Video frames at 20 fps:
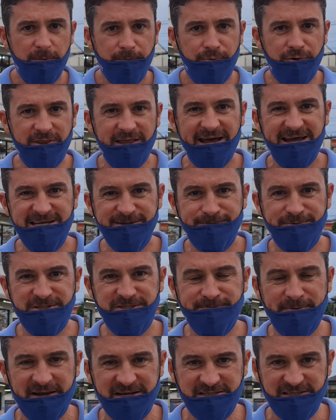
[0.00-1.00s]
Put that into
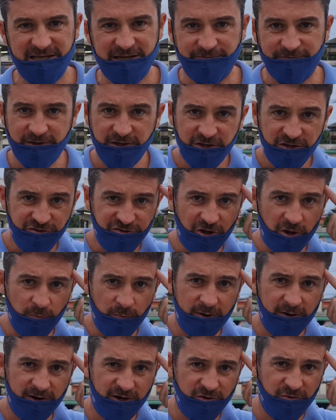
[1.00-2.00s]
perspective. Don't
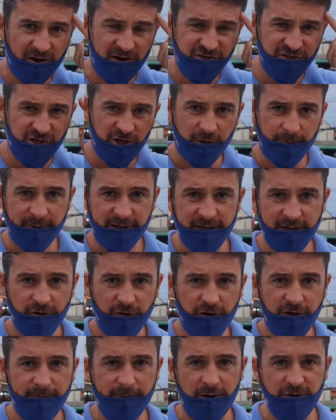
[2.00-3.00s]
wear a crash helmet
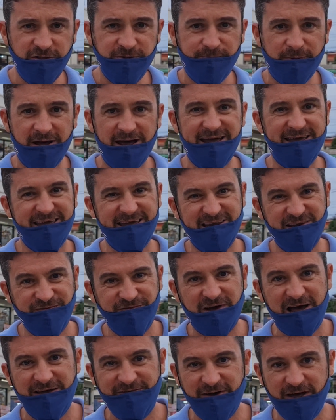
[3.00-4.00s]
on a motorbike, it's
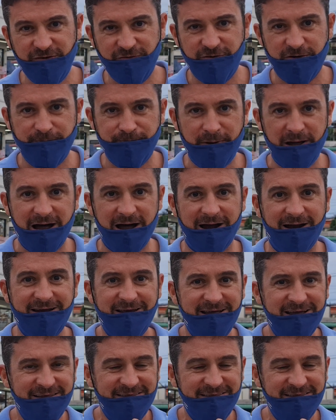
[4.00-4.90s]
500 baht.